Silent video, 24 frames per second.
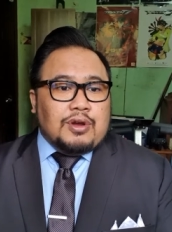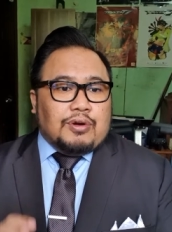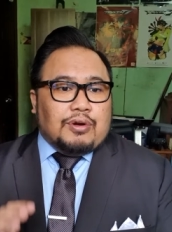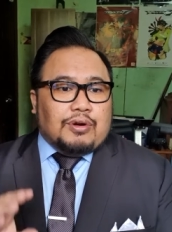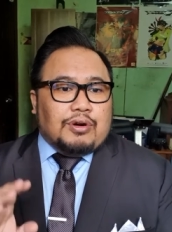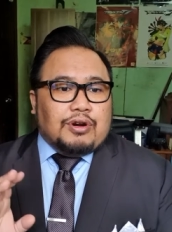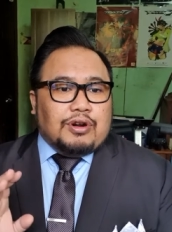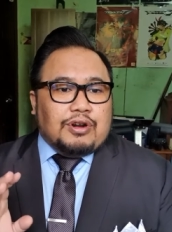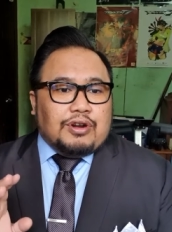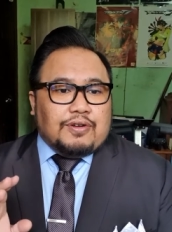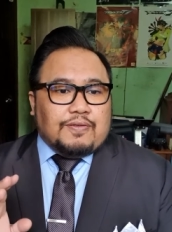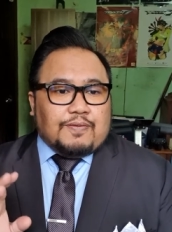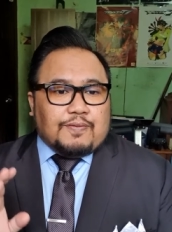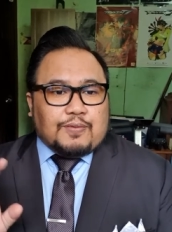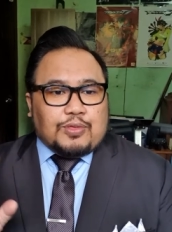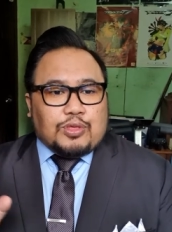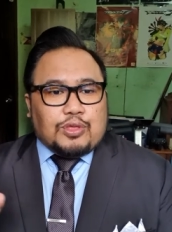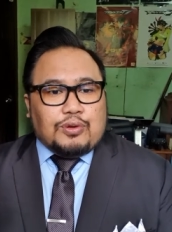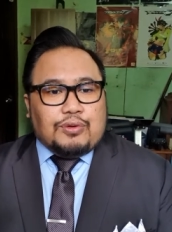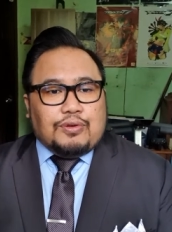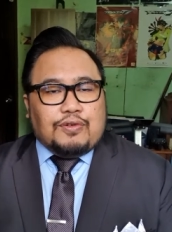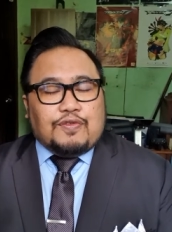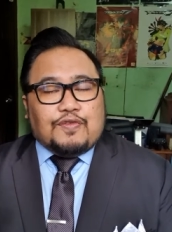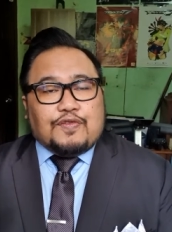or
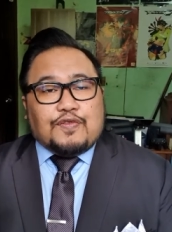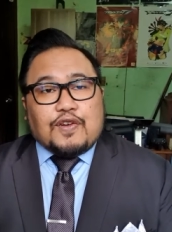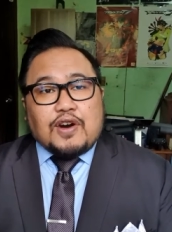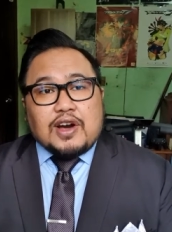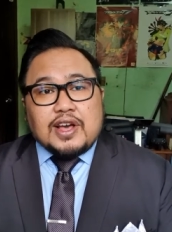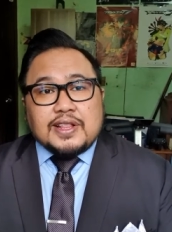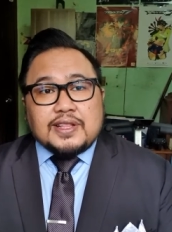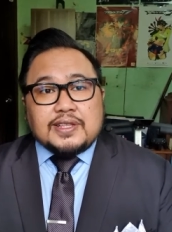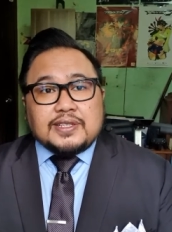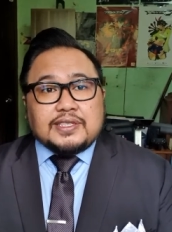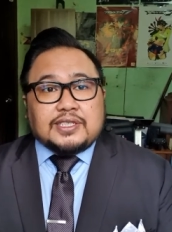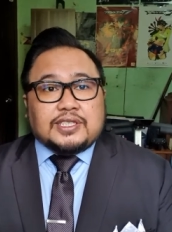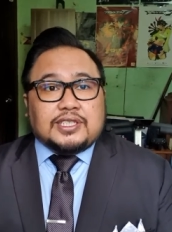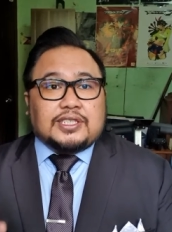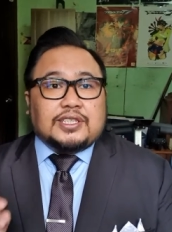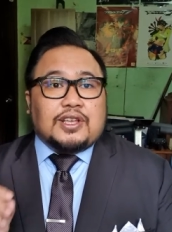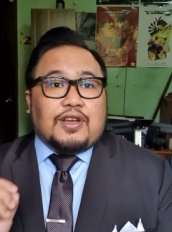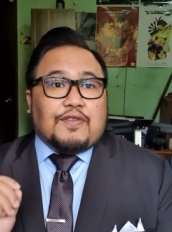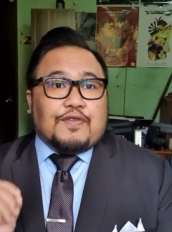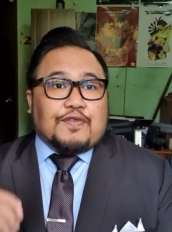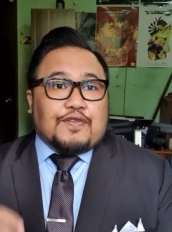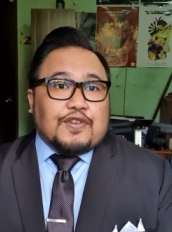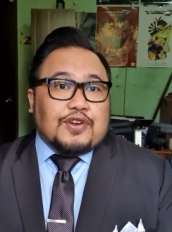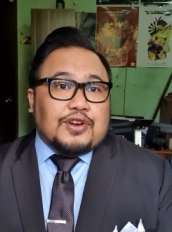through funds
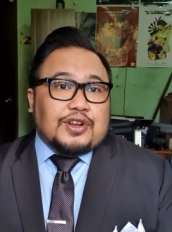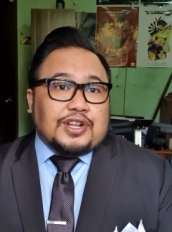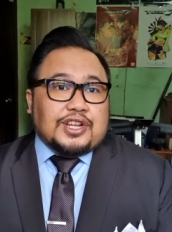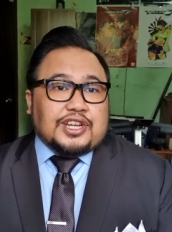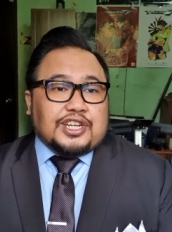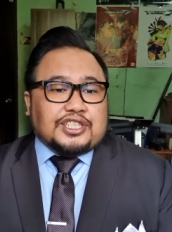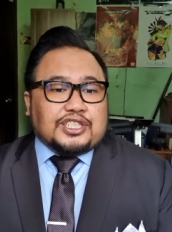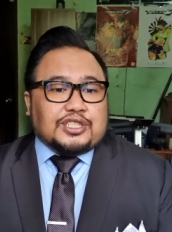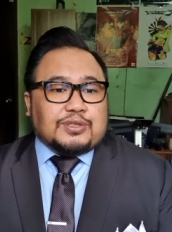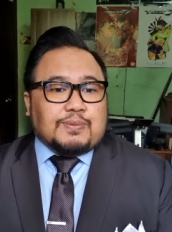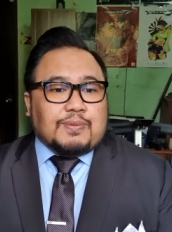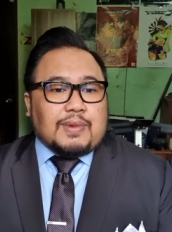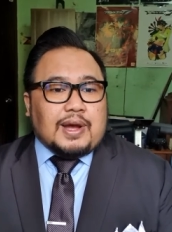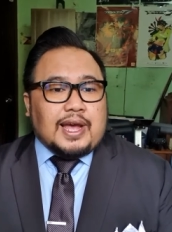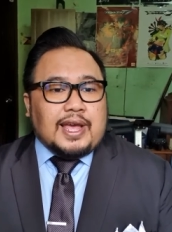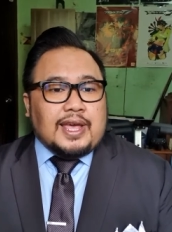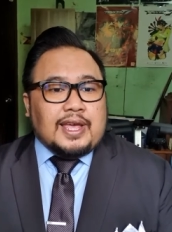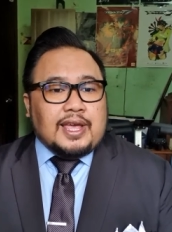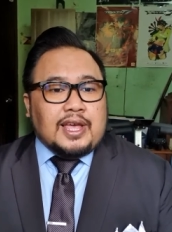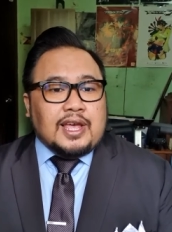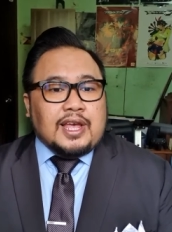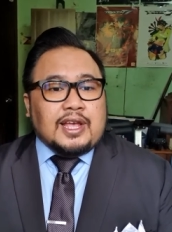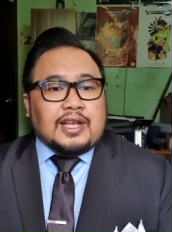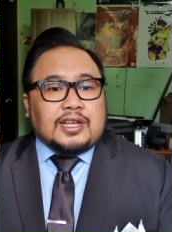furnished
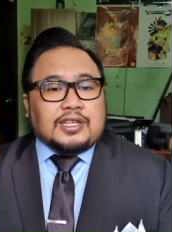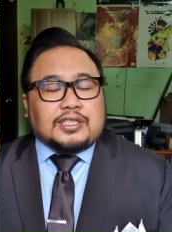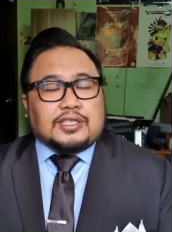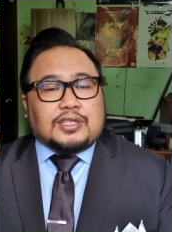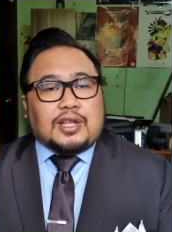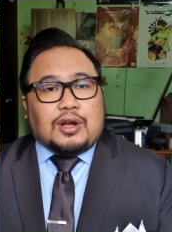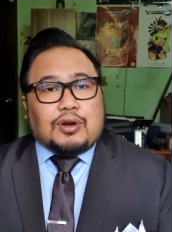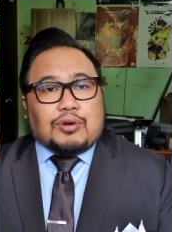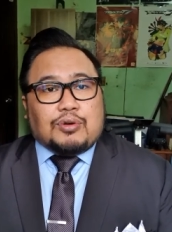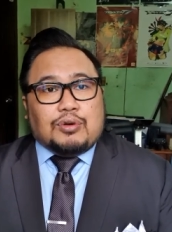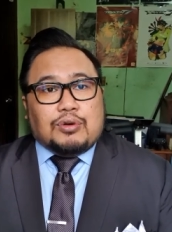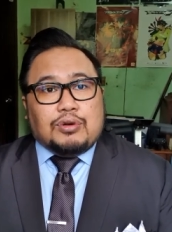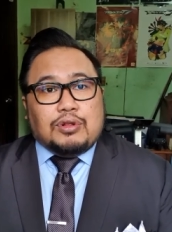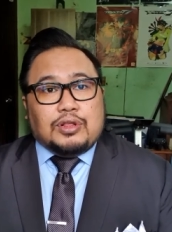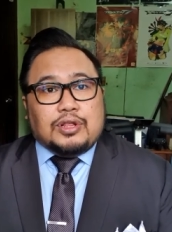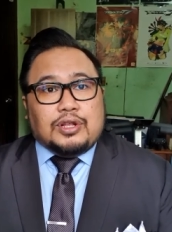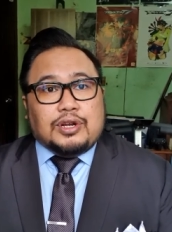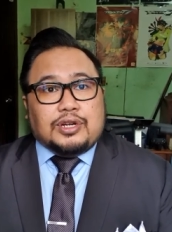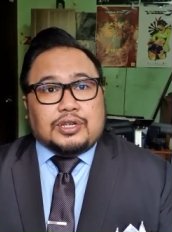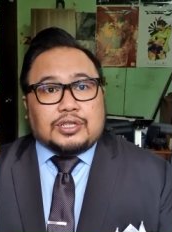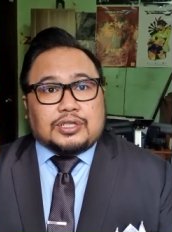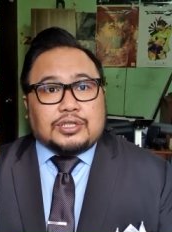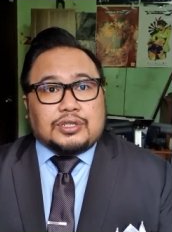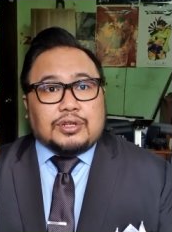by
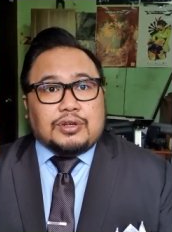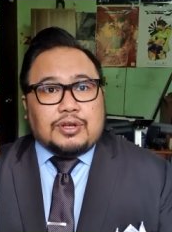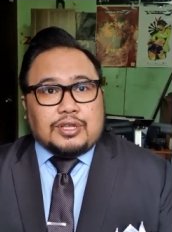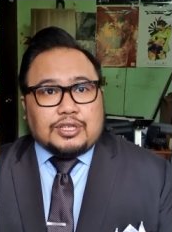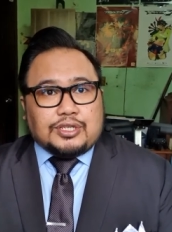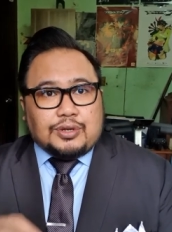stockholders, no.